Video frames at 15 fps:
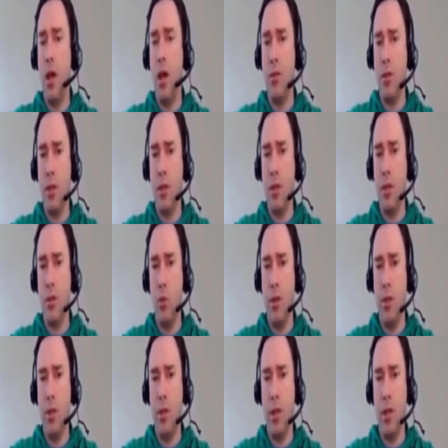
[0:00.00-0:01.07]

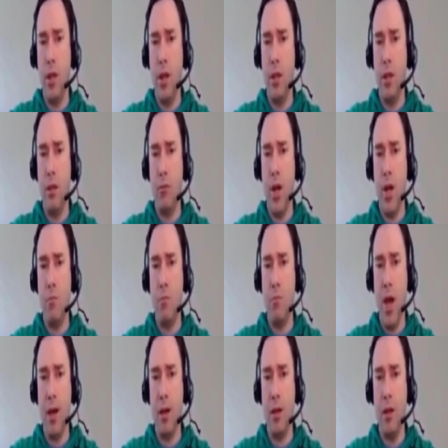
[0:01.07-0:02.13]
f6 will send the knight
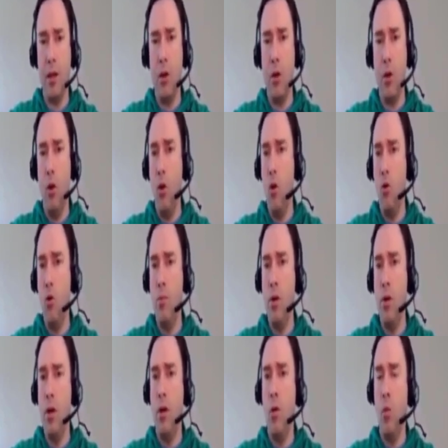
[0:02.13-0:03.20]
right back home